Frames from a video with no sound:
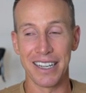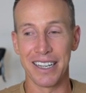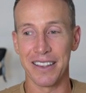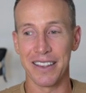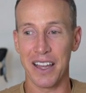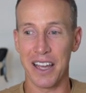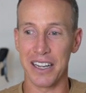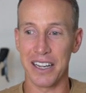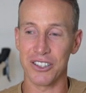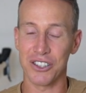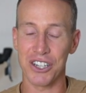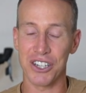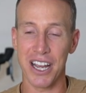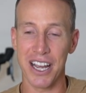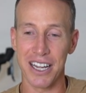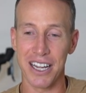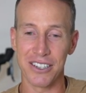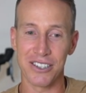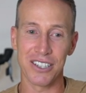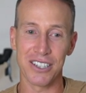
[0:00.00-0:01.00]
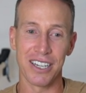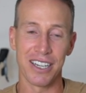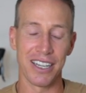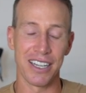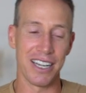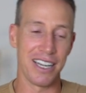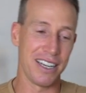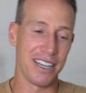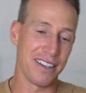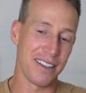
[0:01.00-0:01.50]
they exchange
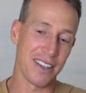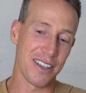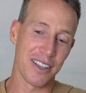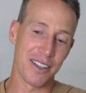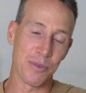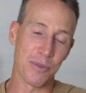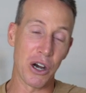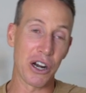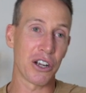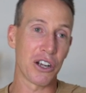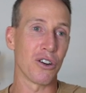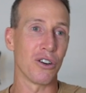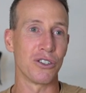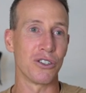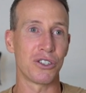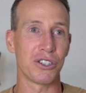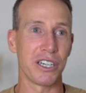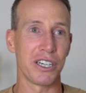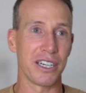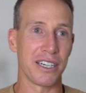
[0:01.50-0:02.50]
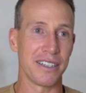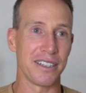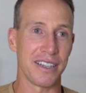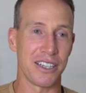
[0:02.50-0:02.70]
in the mitochondria,